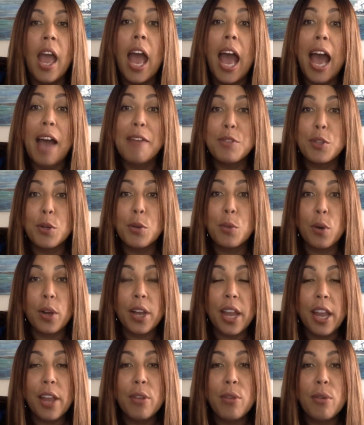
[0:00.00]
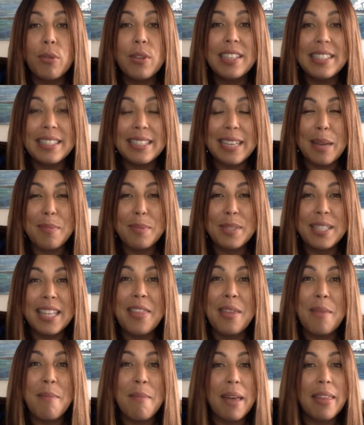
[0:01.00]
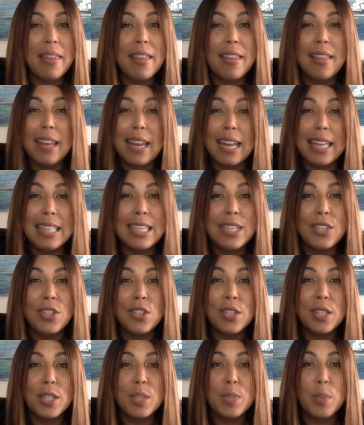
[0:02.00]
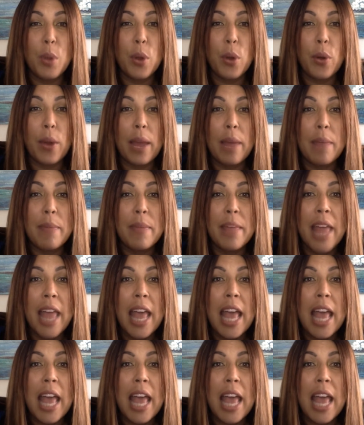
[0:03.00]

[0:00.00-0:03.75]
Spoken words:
After working through the steps and the method that I teach in this program,